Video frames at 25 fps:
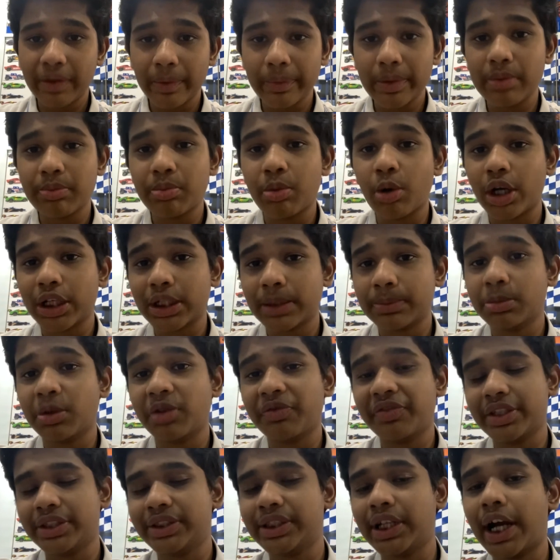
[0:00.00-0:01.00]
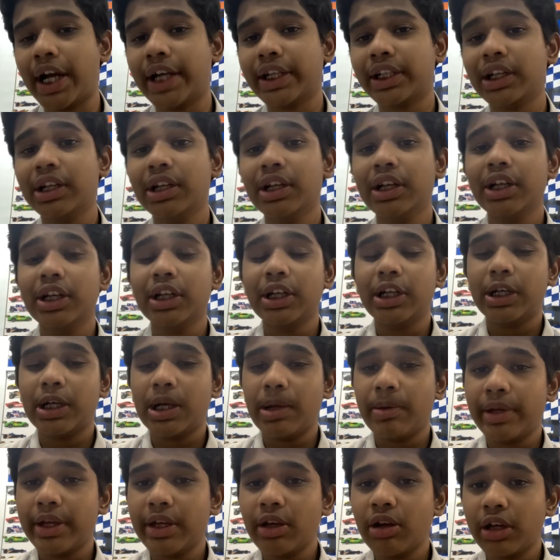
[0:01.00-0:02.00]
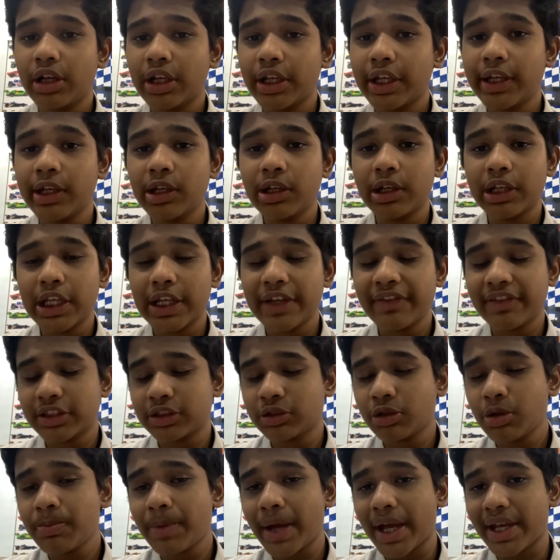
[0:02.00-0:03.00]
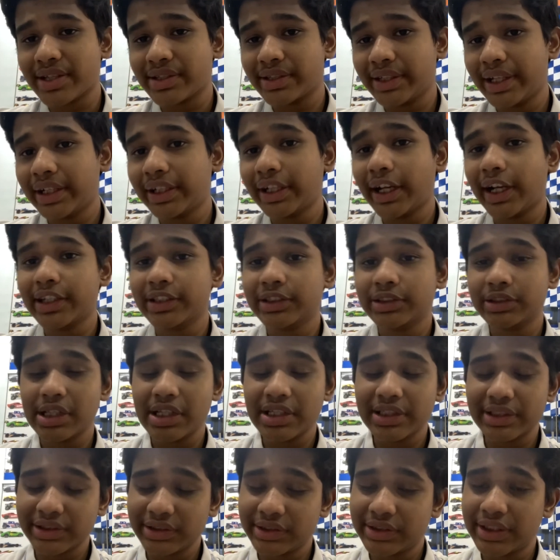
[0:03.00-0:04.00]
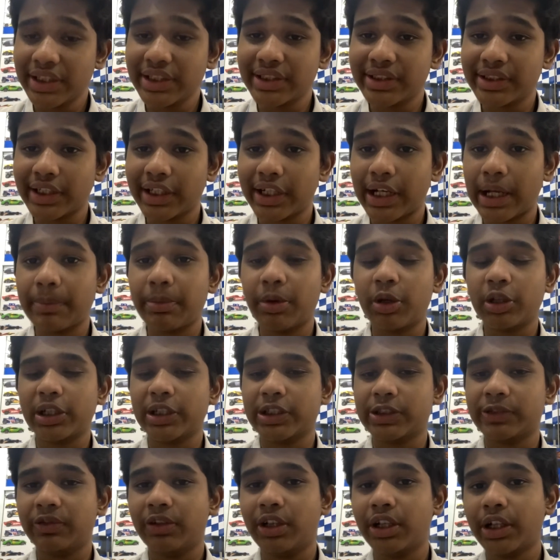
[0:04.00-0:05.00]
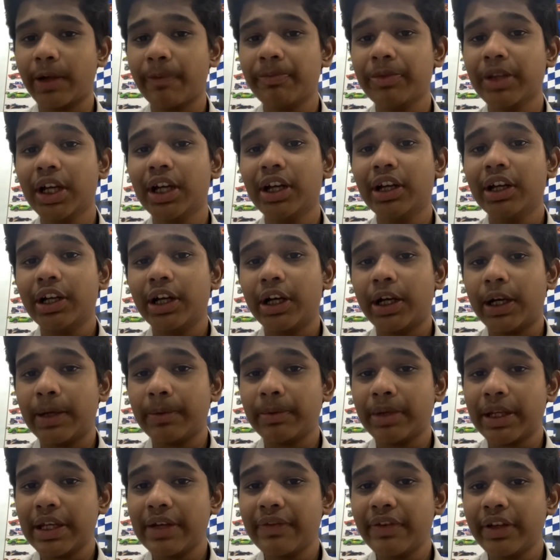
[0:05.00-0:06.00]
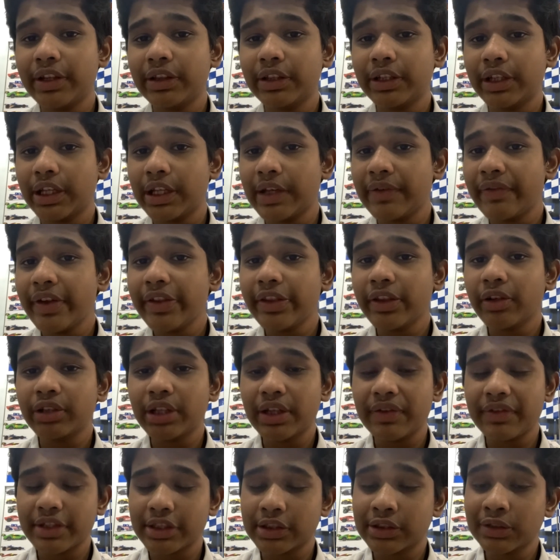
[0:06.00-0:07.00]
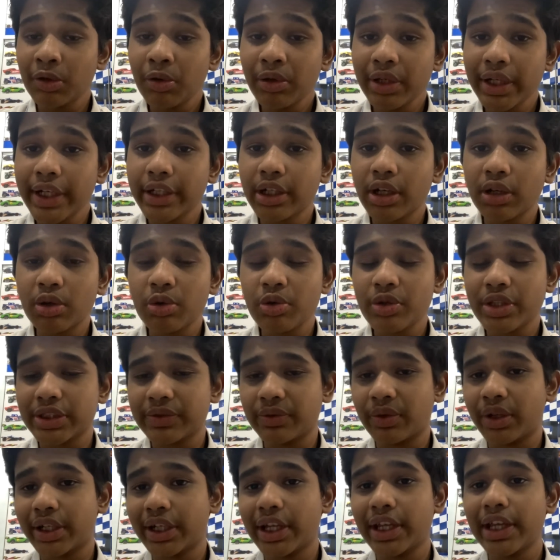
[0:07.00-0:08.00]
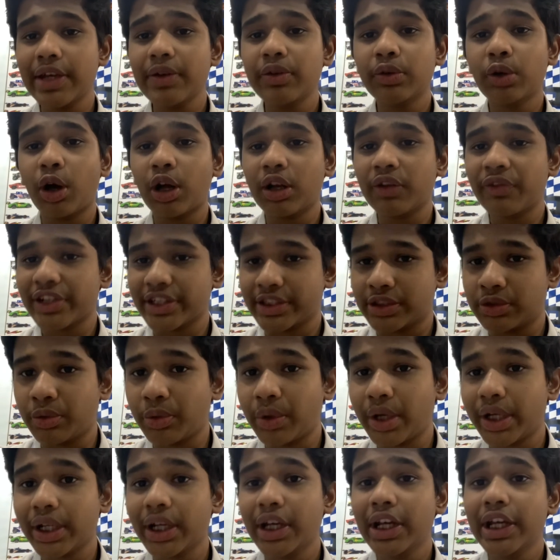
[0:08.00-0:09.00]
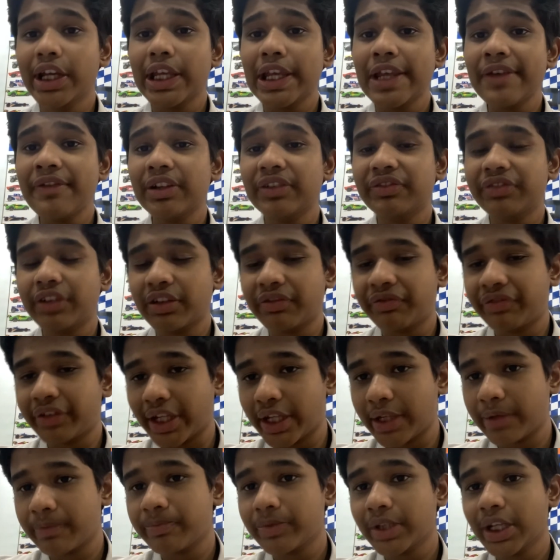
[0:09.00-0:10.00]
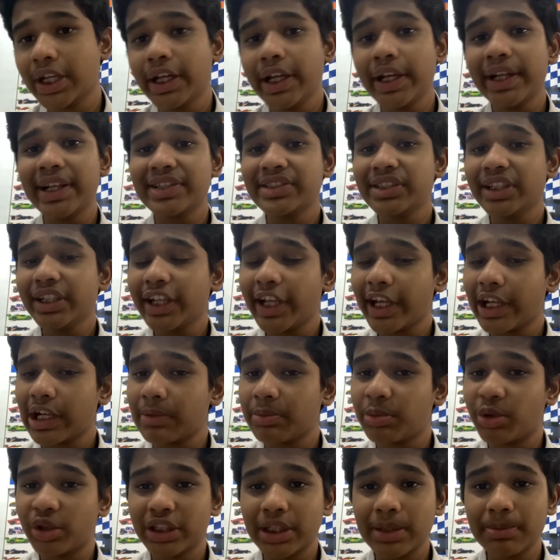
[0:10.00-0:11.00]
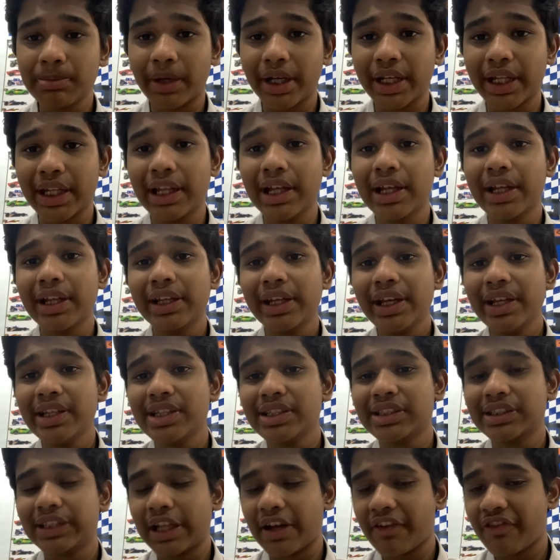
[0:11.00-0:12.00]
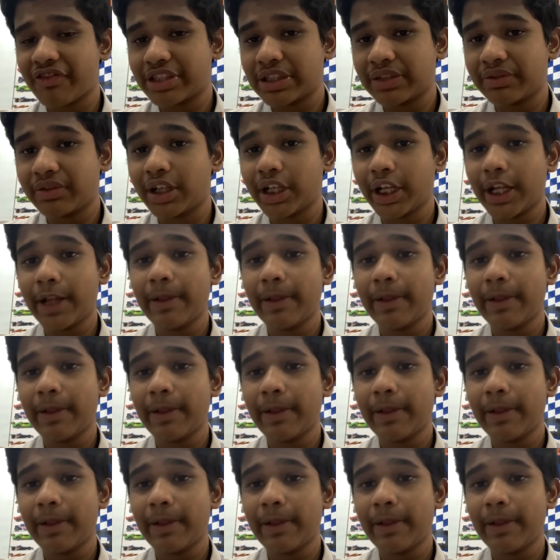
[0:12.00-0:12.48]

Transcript: the bottom of his heart. He was so passionate and sincere about his work. Even though there was no need to do his work, he would always do it, even for free. He doesn't care about the money, he just loves the work.